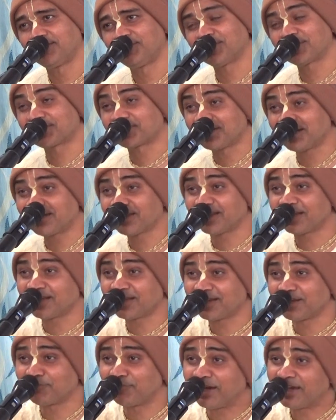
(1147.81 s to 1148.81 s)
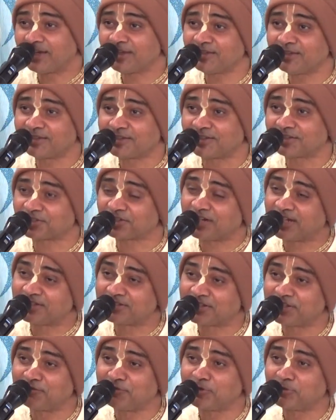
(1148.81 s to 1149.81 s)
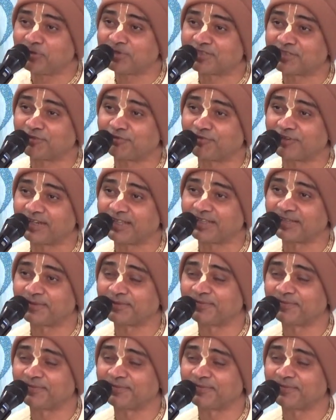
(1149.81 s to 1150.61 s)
it? We are still thinking, why Krishna is giving me suffering?